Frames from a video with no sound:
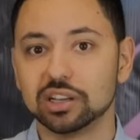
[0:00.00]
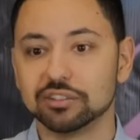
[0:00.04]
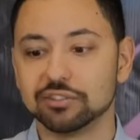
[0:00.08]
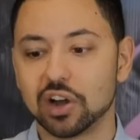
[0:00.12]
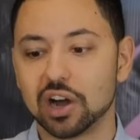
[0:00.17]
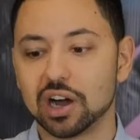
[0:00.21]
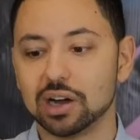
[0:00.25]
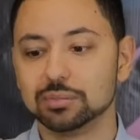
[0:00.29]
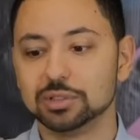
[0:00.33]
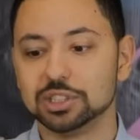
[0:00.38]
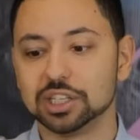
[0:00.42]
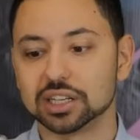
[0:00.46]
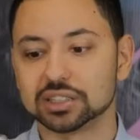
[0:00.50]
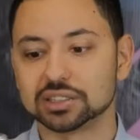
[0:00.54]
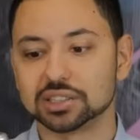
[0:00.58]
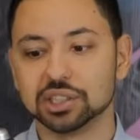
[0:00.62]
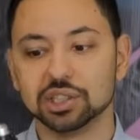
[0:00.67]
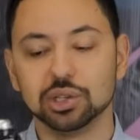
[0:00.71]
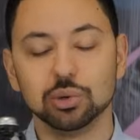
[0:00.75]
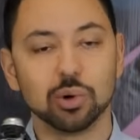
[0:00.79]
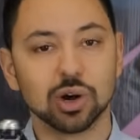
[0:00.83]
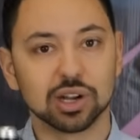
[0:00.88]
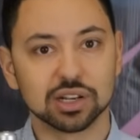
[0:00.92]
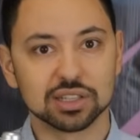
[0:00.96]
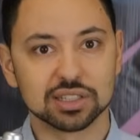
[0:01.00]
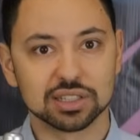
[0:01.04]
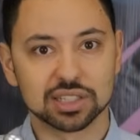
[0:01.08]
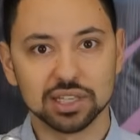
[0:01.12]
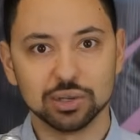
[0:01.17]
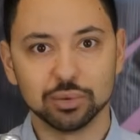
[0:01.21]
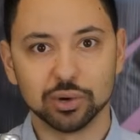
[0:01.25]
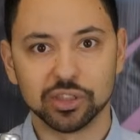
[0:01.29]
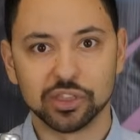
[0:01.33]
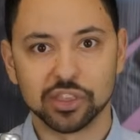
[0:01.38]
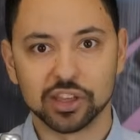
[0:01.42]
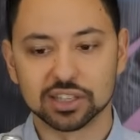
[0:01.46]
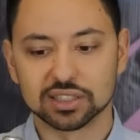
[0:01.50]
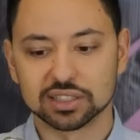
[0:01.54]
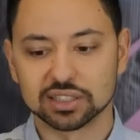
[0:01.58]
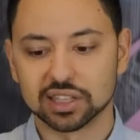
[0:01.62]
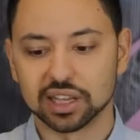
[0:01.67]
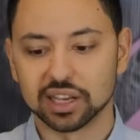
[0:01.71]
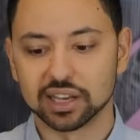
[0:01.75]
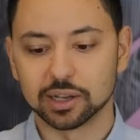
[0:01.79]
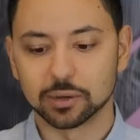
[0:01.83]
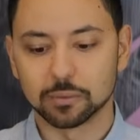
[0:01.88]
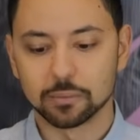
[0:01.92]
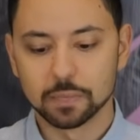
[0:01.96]
of objects that you want to see with this
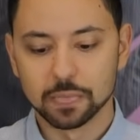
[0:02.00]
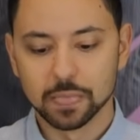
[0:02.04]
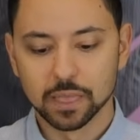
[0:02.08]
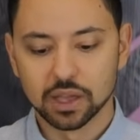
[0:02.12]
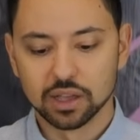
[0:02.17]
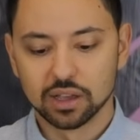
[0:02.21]
thing.